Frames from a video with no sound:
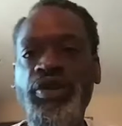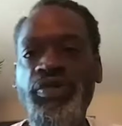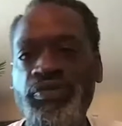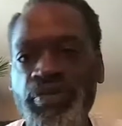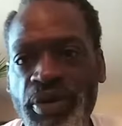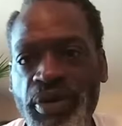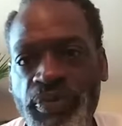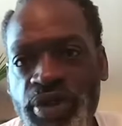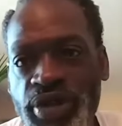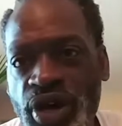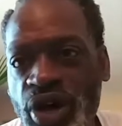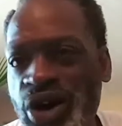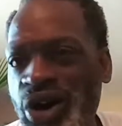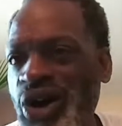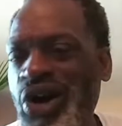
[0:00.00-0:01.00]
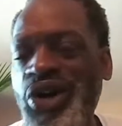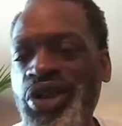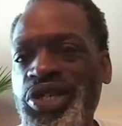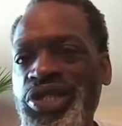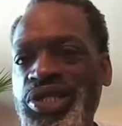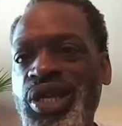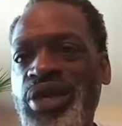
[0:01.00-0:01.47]
And remember, y'all, all
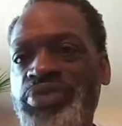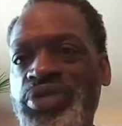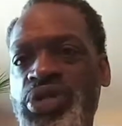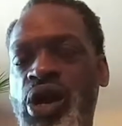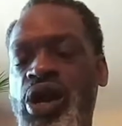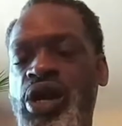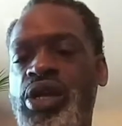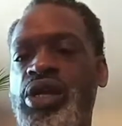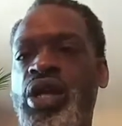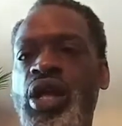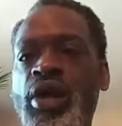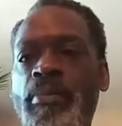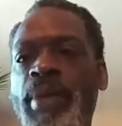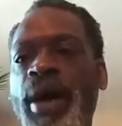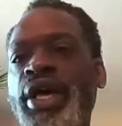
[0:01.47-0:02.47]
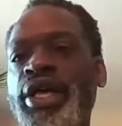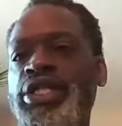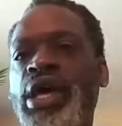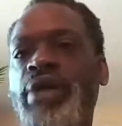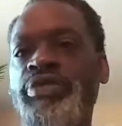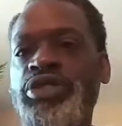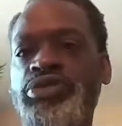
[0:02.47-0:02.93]
this stuff starts by us
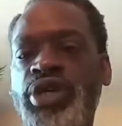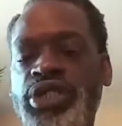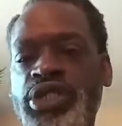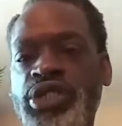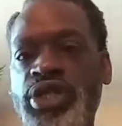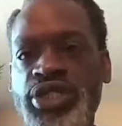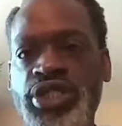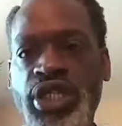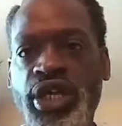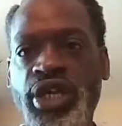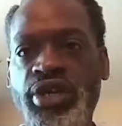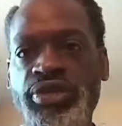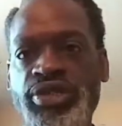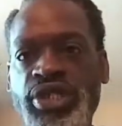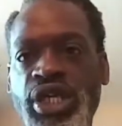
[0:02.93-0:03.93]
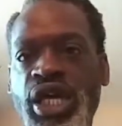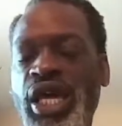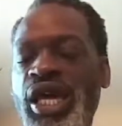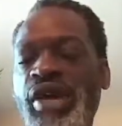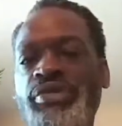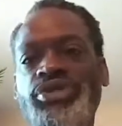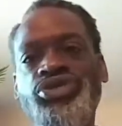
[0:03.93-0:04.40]
having trust in ourselves,
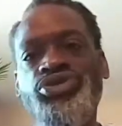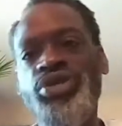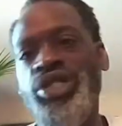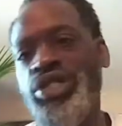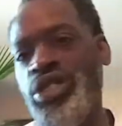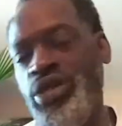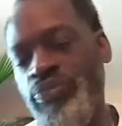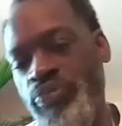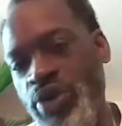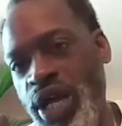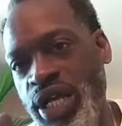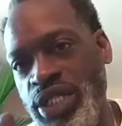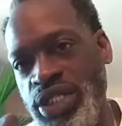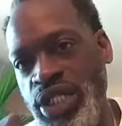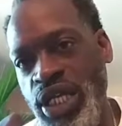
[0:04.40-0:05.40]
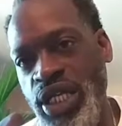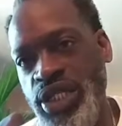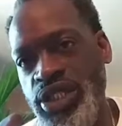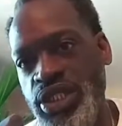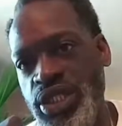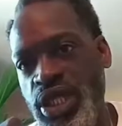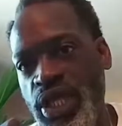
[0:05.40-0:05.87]
having trust in the
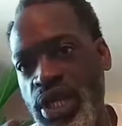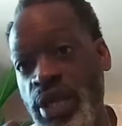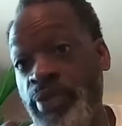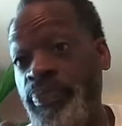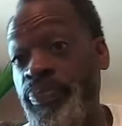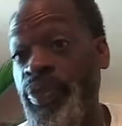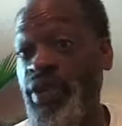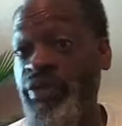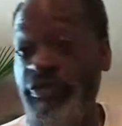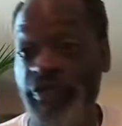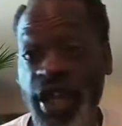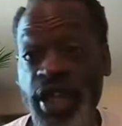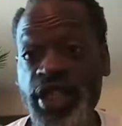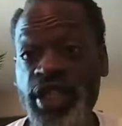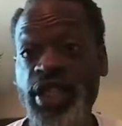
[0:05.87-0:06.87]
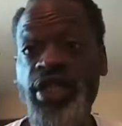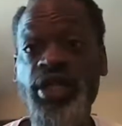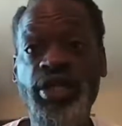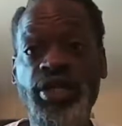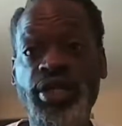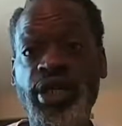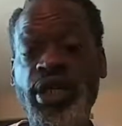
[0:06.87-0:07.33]
process, faith
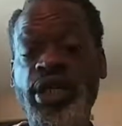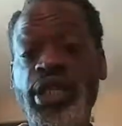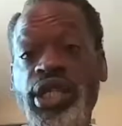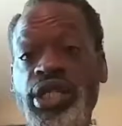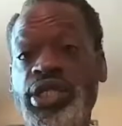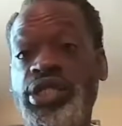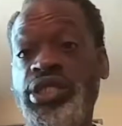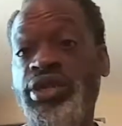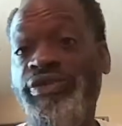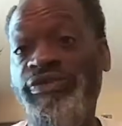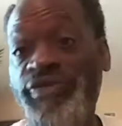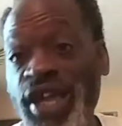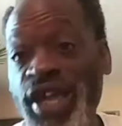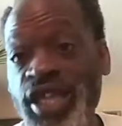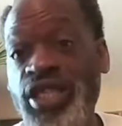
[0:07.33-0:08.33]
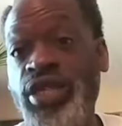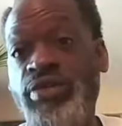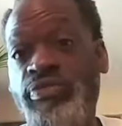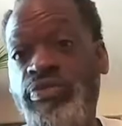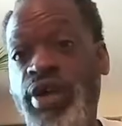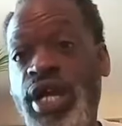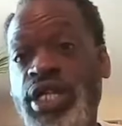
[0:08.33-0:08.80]
in us, faith in
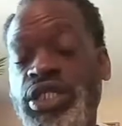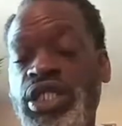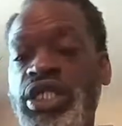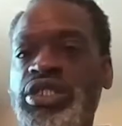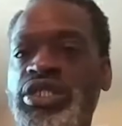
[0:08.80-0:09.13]
the process.